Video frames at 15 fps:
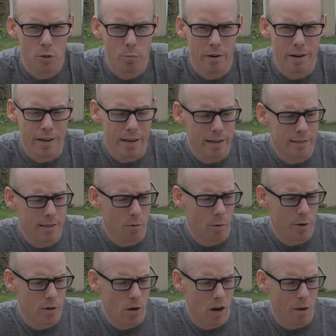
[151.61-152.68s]
is pretty easy when
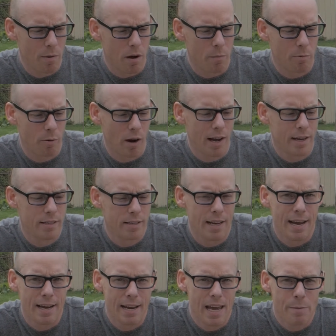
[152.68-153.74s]
we talk about price
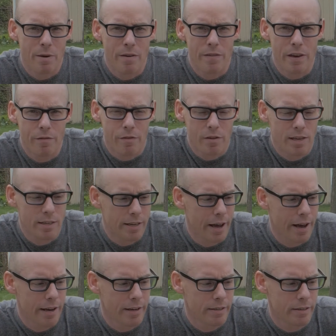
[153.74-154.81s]
and ABV for these
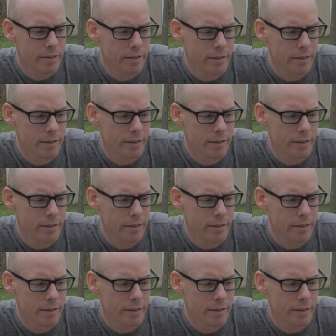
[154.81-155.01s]
guys.